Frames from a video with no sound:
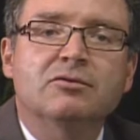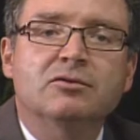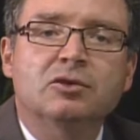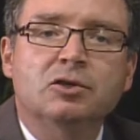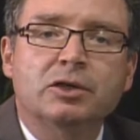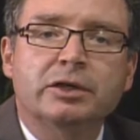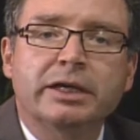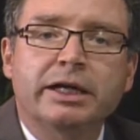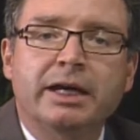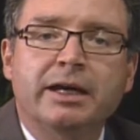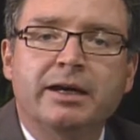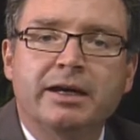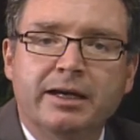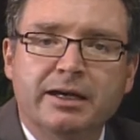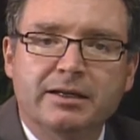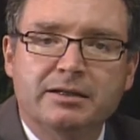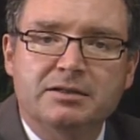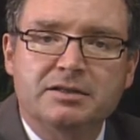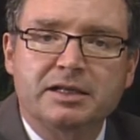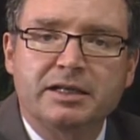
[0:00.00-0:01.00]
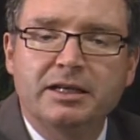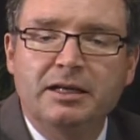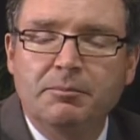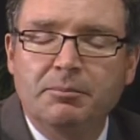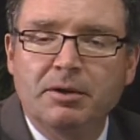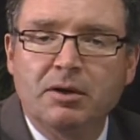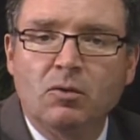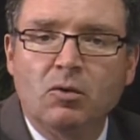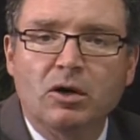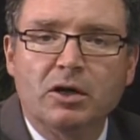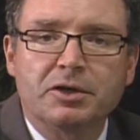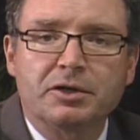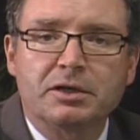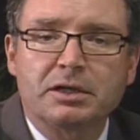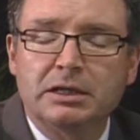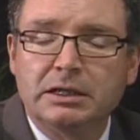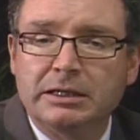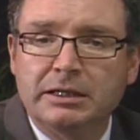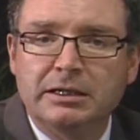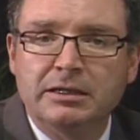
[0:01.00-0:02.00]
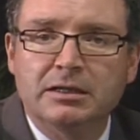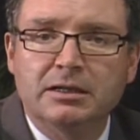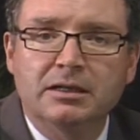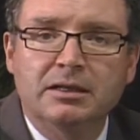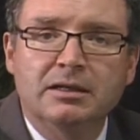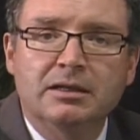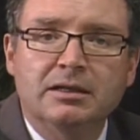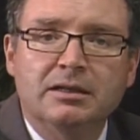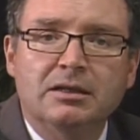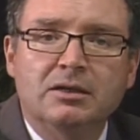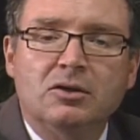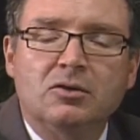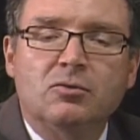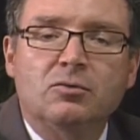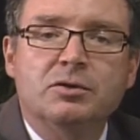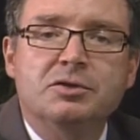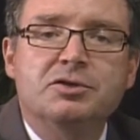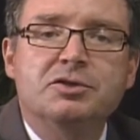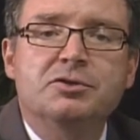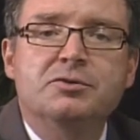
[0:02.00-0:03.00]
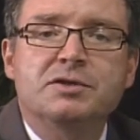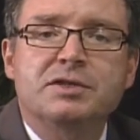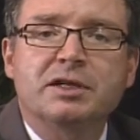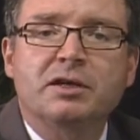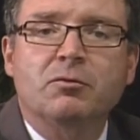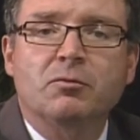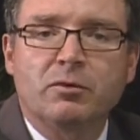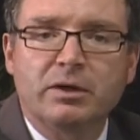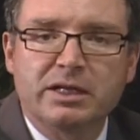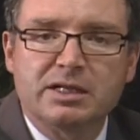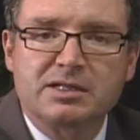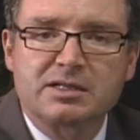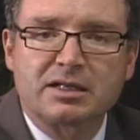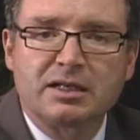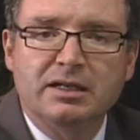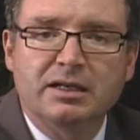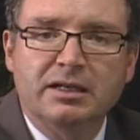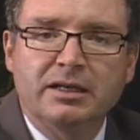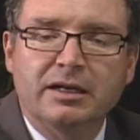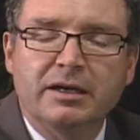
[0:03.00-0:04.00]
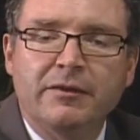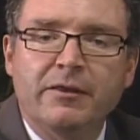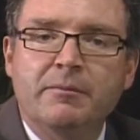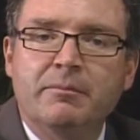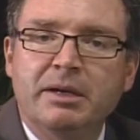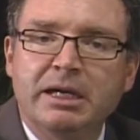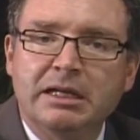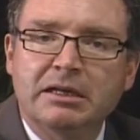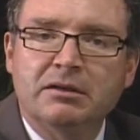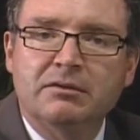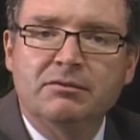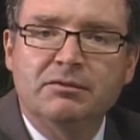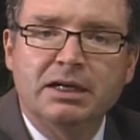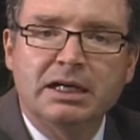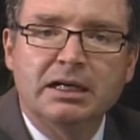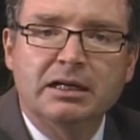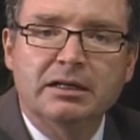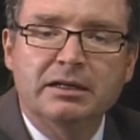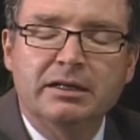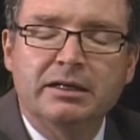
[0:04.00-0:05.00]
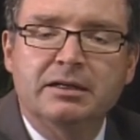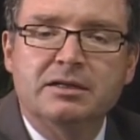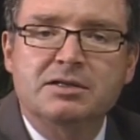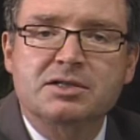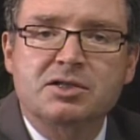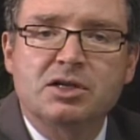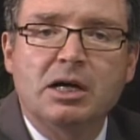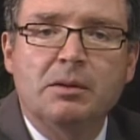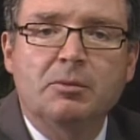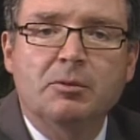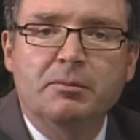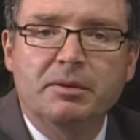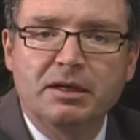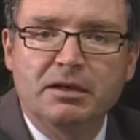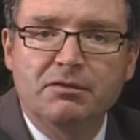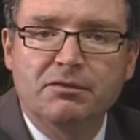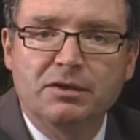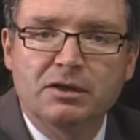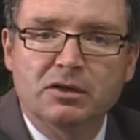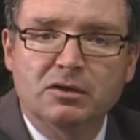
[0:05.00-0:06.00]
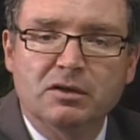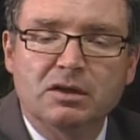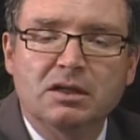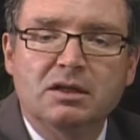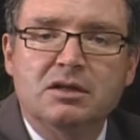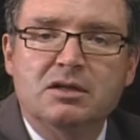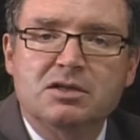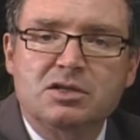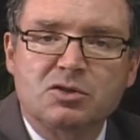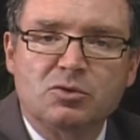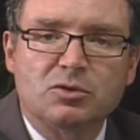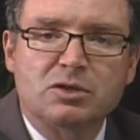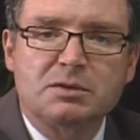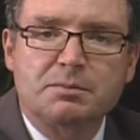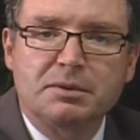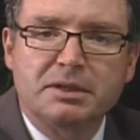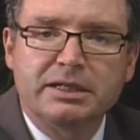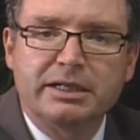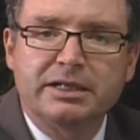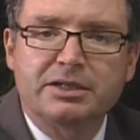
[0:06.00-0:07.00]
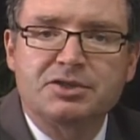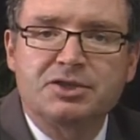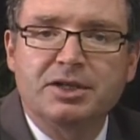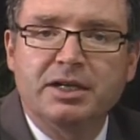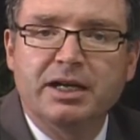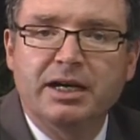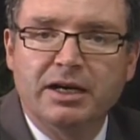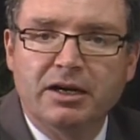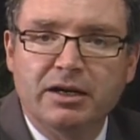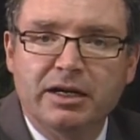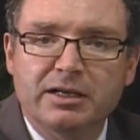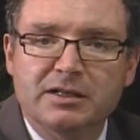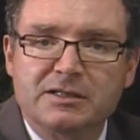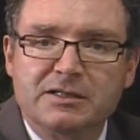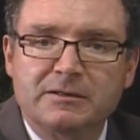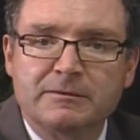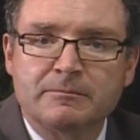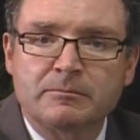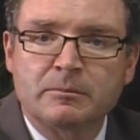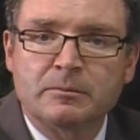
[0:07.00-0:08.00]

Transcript: Looking Ahead to Keeping Water Clean, Reducing Risk in the Maitland Valley and Ausable Bayfield Source Protection Areas.